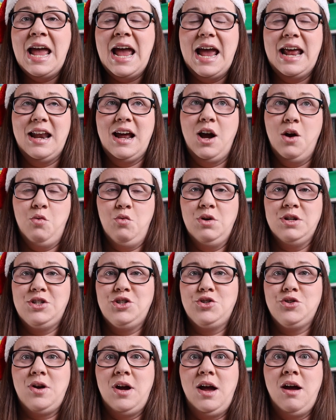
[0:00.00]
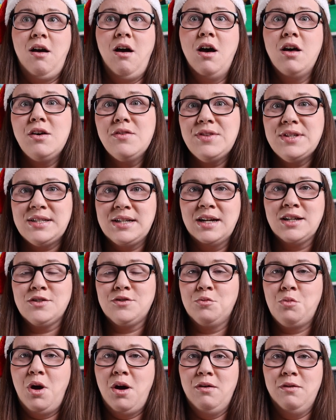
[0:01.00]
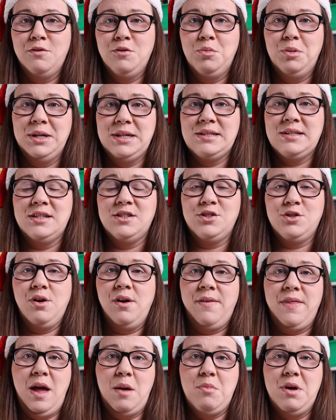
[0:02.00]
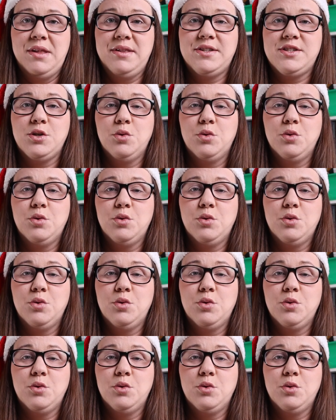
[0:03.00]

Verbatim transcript: And I want to try all of the snacks from all of the places during that month,